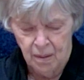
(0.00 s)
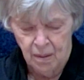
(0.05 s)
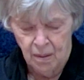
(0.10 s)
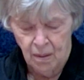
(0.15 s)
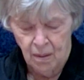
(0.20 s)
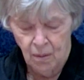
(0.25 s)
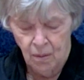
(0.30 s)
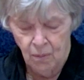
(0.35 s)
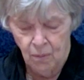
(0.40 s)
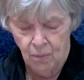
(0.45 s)

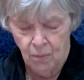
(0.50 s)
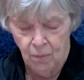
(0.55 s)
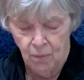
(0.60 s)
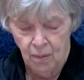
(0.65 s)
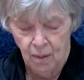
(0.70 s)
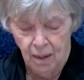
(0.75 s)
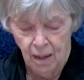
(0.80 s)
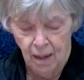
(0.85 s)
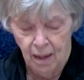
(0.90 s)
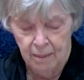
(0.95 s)
oh,
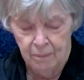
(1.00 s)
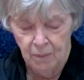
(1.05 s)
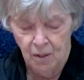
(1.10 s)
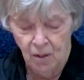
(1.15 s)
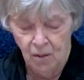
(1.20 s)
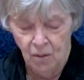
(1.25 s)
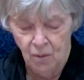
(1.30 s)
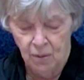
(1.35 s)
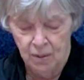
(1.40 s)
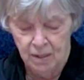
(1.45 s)
I'm
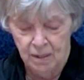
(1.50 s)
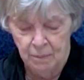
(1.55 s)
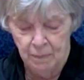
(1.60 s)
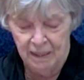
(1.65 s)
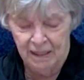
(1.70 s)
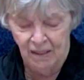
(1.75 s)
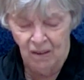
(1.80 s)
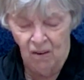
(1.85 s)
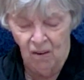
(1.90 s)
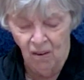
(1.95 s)
not going to be
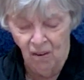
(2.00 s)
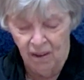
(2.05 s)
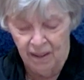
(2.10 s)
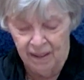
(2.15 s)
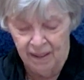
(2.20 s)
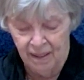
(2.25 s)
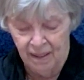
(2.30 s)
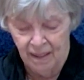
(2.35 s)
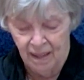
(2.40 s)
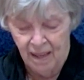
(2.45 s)

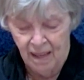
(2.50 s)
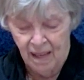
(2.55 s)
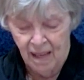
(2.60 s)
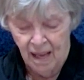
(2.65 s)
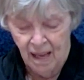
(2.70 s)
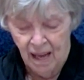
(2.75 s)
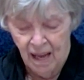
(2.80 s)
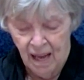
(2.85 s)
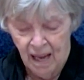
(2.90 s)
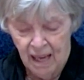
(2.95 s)
gone.
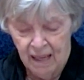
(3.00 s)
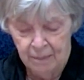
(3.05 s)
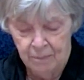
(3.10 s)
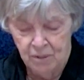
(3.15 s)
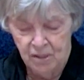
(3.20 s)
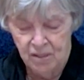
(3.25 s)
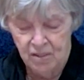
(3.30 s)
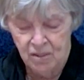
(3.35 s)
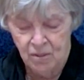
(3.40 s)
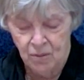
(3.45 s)
I'm
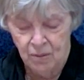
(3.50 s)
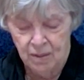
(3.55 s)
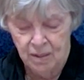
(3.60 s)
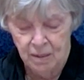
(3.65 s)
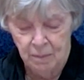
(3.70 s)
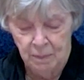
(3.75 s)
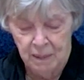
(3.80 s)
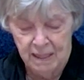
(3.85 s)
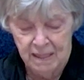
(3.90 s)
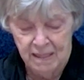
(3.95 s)
just going
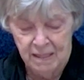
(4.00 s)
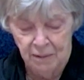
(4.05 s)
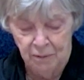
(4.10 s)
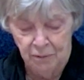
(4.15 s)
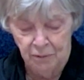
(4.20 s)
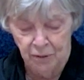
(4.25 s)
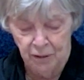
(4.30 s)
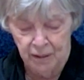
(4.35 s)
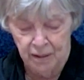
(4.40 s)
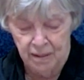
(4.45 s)
to be
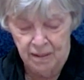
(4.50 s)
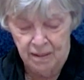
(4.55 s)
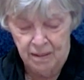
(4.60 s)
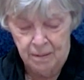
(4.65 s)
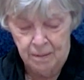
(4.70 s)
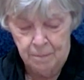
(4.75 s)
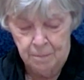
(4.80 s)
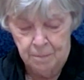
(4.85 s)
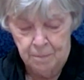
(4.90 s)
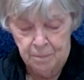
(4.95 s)
different.
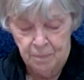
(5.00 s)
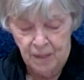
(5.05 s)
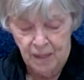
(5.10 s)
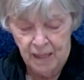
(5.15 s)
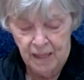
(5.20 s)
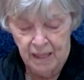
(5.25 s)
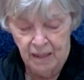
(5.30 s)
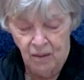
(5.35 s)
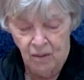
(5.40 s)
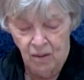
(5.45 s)

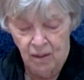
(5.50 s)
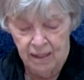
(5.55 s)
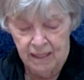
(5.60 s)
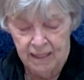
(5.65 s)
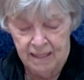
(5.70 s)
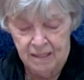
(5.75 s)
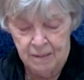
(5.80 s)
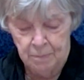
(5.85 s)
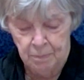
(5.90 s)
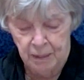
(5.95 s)
And God
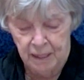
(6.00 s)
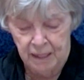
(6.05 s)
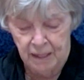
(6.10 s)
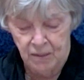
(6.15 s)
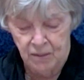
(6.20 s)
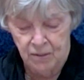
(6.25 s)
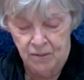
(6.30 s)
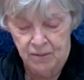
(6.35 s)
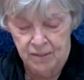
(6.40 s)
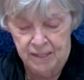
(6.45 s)

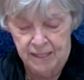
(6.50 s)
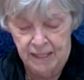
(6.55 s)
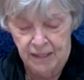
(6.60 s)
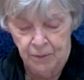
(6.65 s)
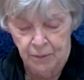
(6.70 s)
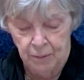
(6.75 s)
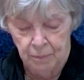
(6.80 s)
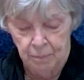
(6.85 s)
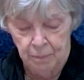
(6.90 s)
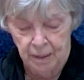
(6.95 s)
explained her
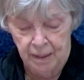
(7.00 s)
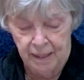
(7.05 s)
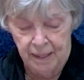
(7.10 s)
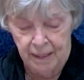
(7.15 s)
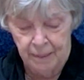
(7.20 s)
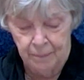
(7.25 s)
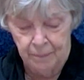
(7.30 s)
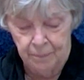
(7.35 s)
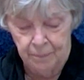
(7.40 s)
secret plan.